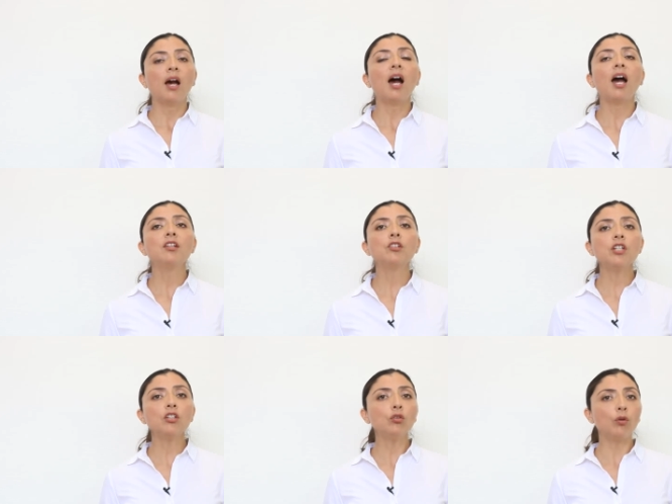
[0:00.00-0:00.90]

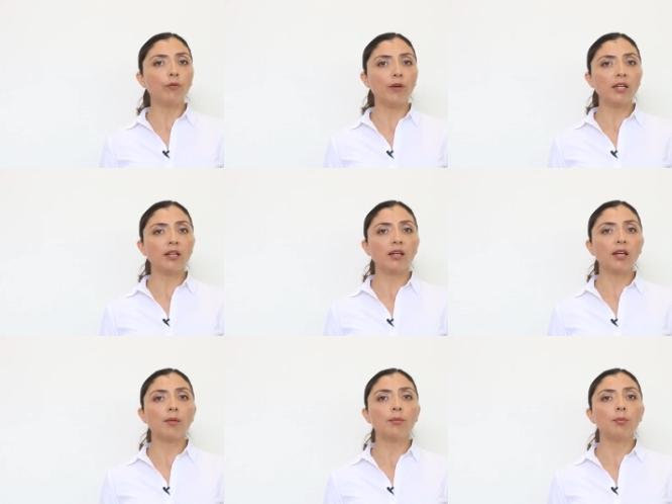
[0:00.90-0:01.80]
Hydrogen sulfide
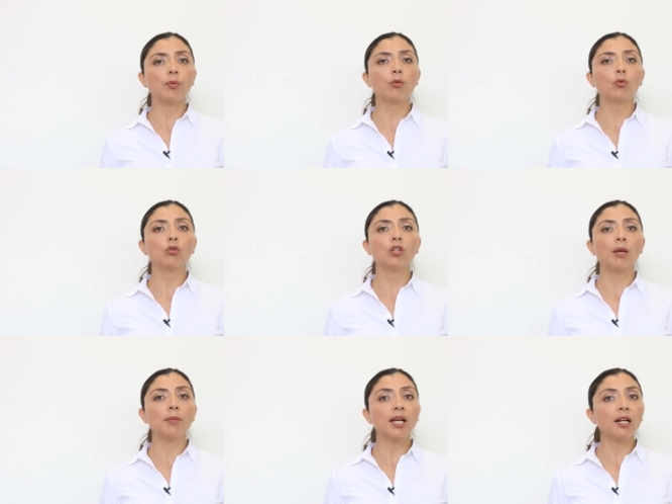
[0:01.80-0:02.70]
can be produced
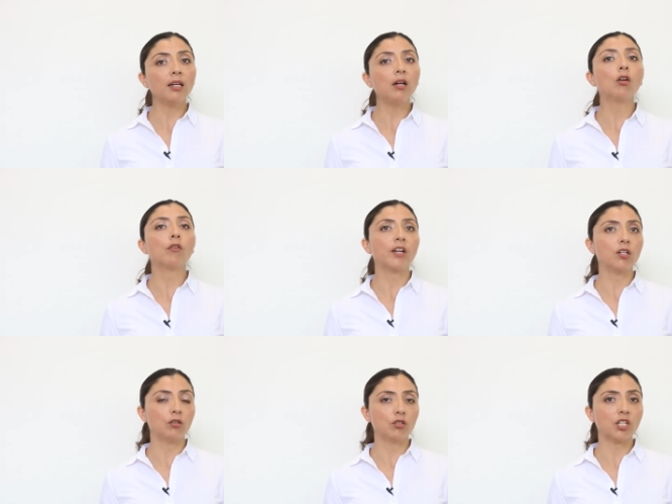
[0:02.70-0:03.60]
chemically or
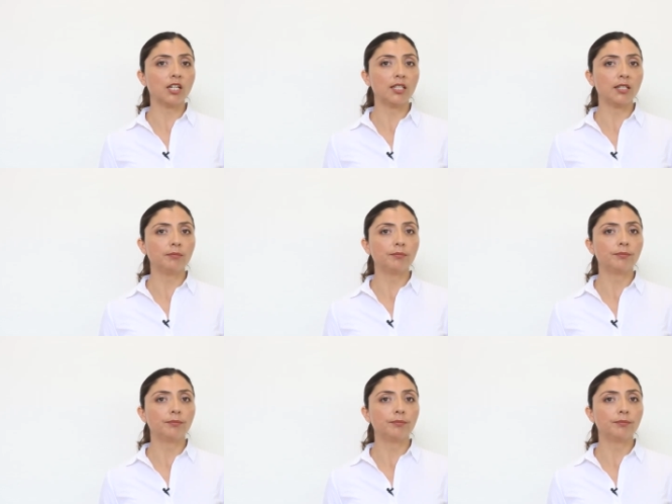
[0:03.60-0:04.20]
biologically.